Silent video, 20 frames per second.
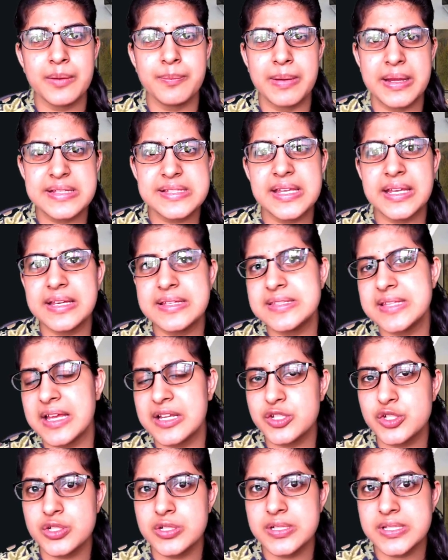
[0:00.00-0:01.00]
basic
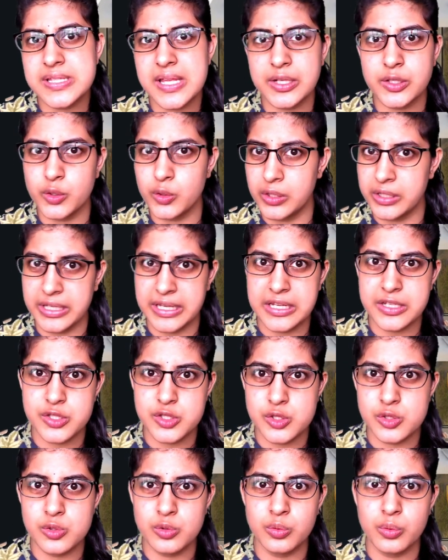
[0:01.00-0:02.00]
essentials that you'll need
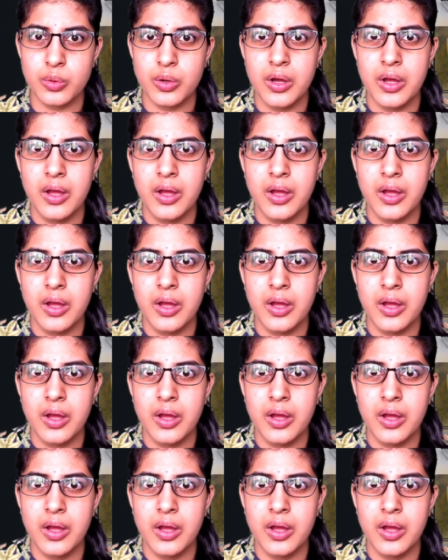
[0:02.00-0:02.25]
to